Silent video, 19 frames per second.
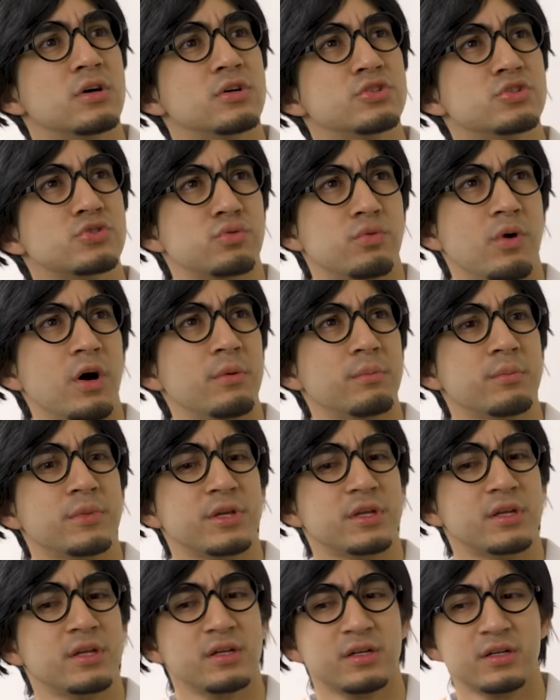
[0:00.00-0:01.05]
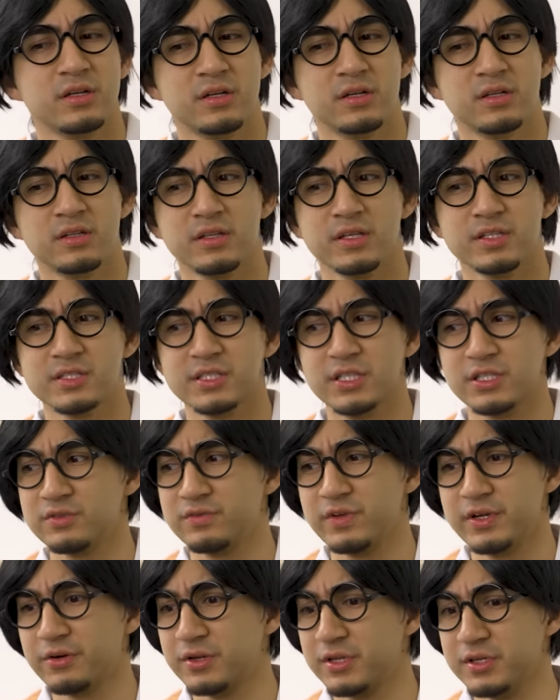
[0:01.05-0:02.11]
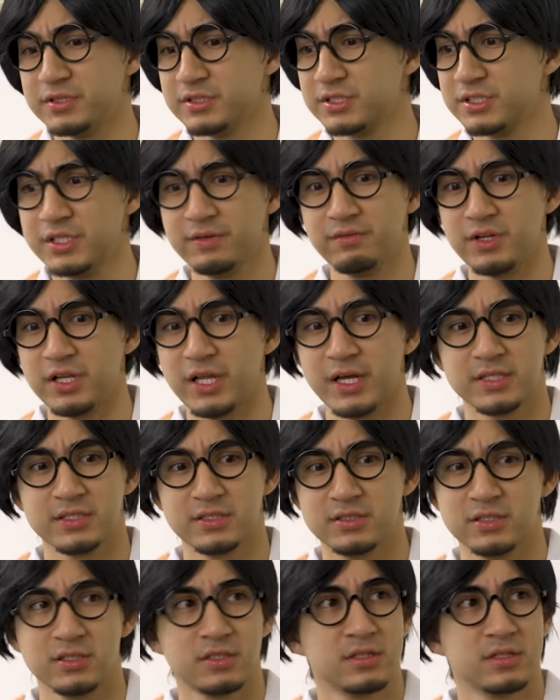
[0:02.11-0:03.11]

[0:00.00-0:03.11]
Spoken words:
Swap meet? That sounds very uncivilized.